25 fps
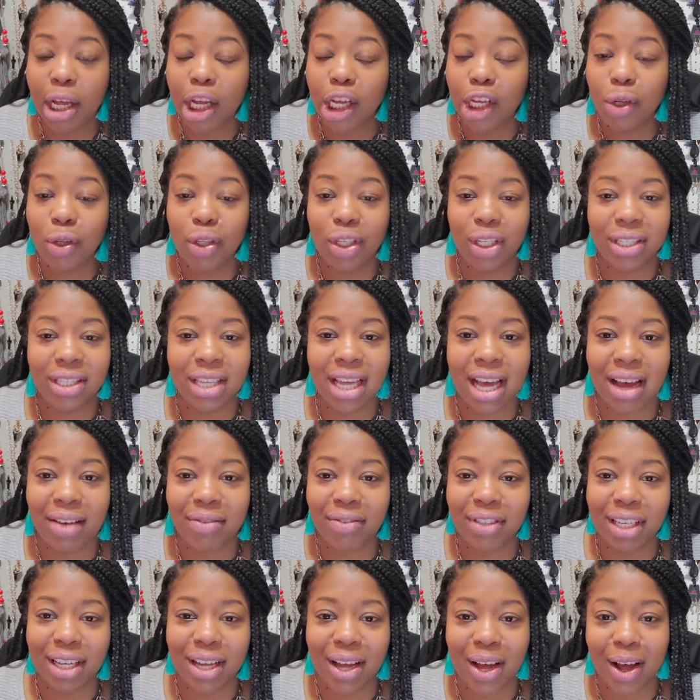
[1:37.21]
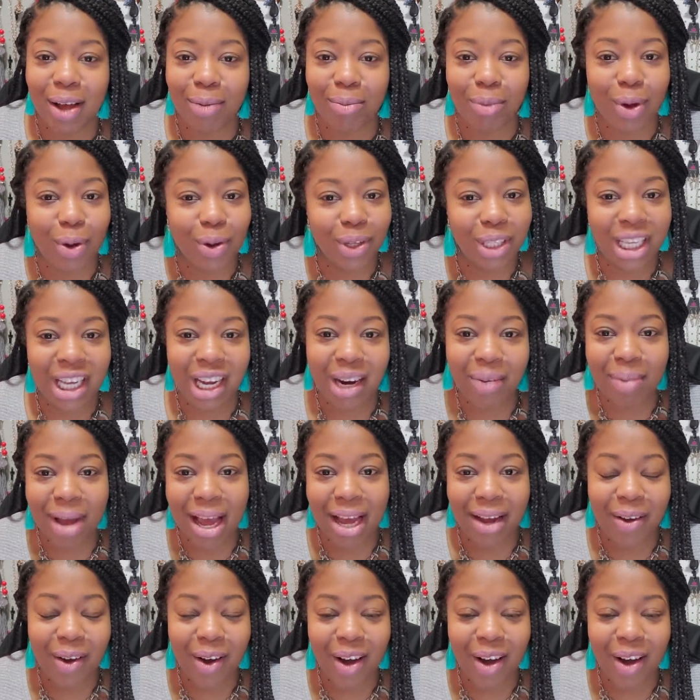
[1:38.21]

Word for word: You just have to um, go to your back